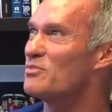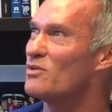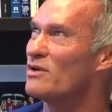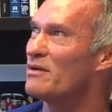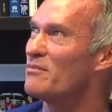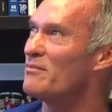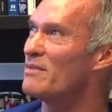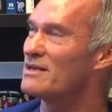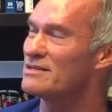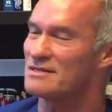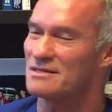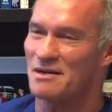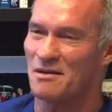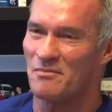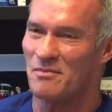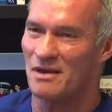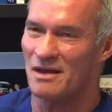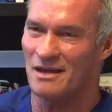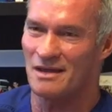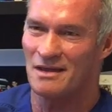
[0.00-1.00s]
Boy, I'm messing
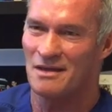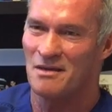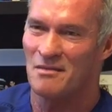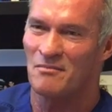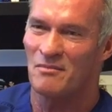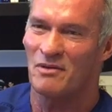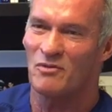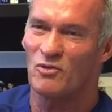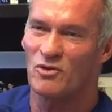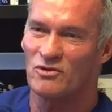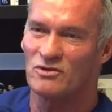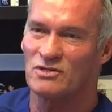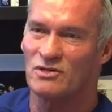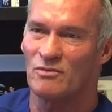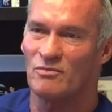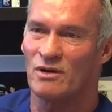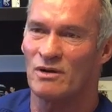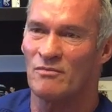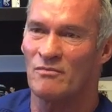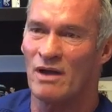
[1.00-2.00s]
up my words
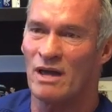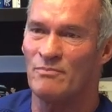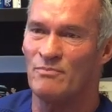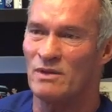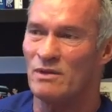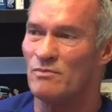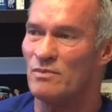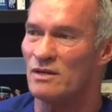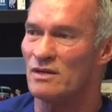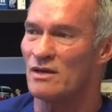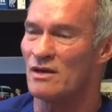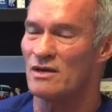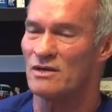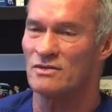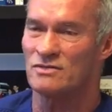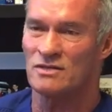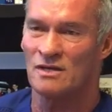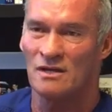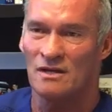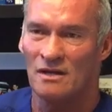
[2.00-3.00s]
here, but it might be
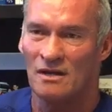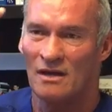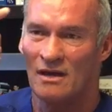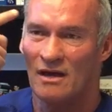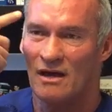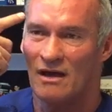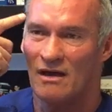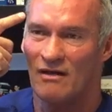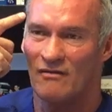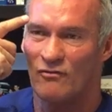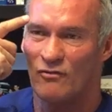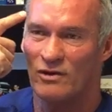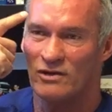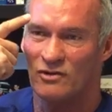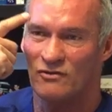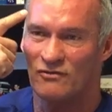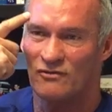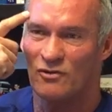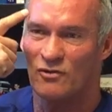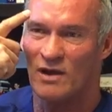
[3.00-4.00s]
because of what you've